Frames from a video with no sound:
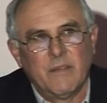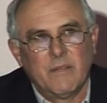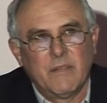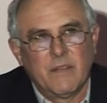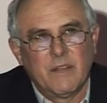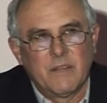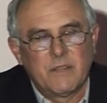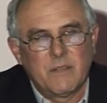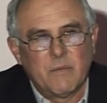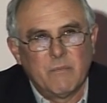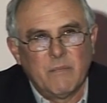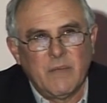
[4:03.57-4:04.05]

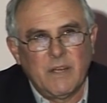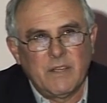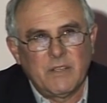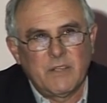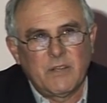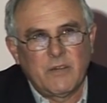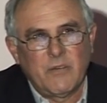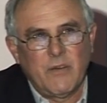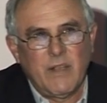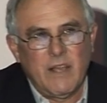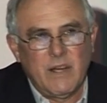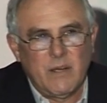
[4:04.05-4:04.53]
There's a
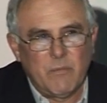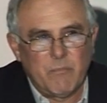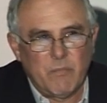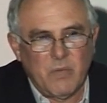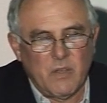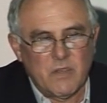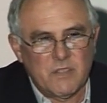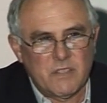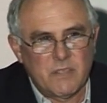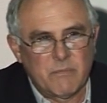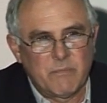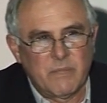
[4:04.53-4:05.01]
much greater
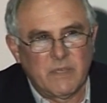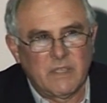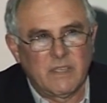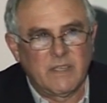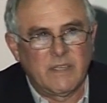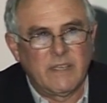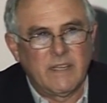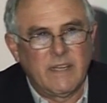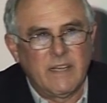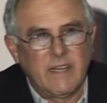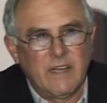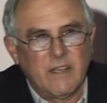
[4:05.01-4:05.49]

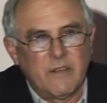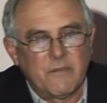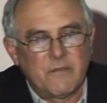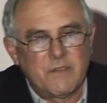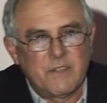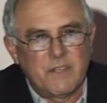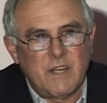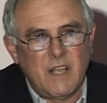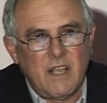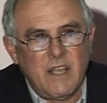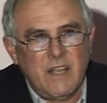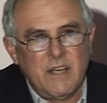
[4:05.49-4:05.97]
possibility of
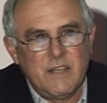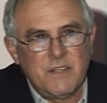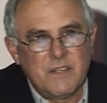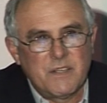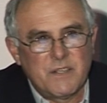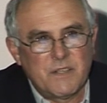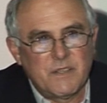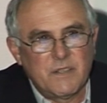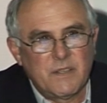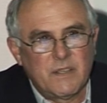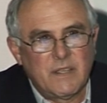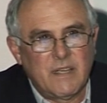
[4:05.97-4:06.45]

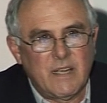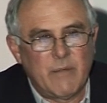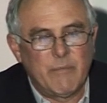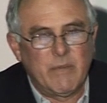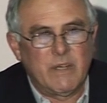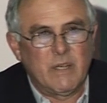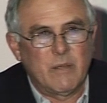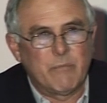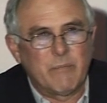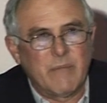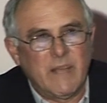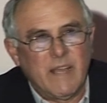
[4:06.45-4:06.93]
change
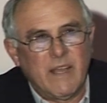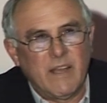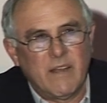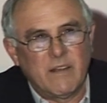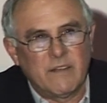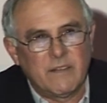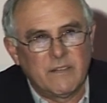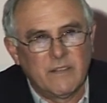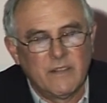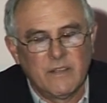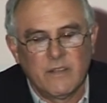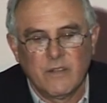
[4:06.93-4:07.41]
coming
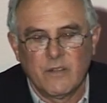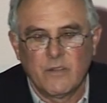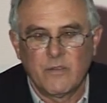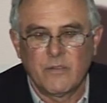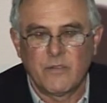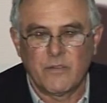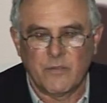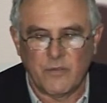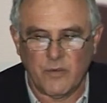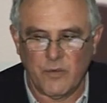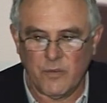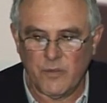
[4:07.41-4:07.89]
about
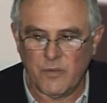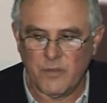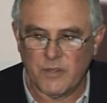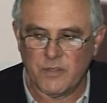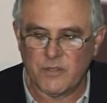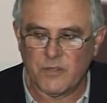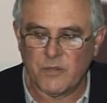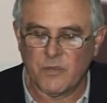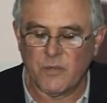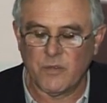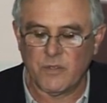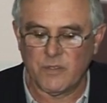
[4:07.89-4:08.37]
through the
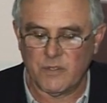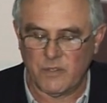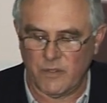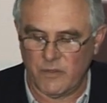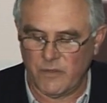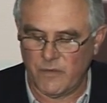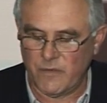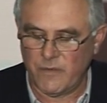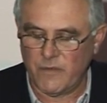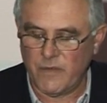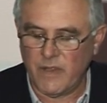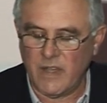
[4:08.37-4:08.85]
sorts
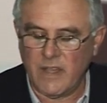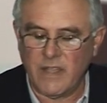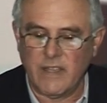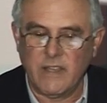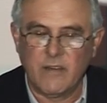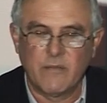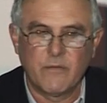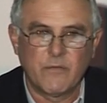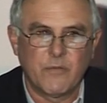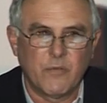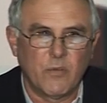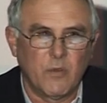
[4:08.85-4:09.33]
of
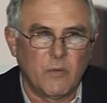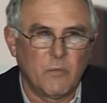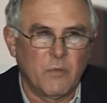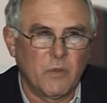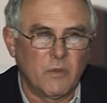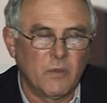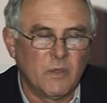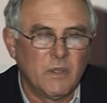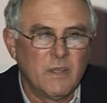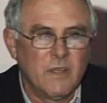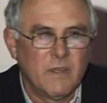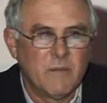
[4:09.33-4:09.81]

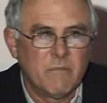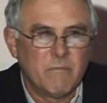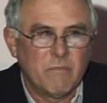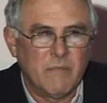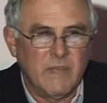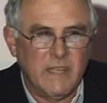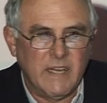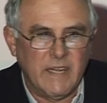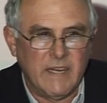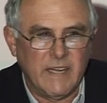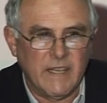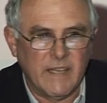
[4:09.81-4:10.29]
informal
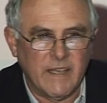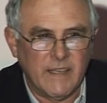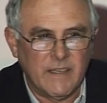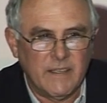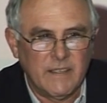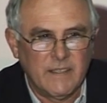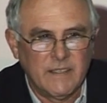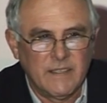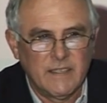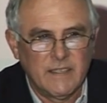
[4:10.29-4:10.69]
media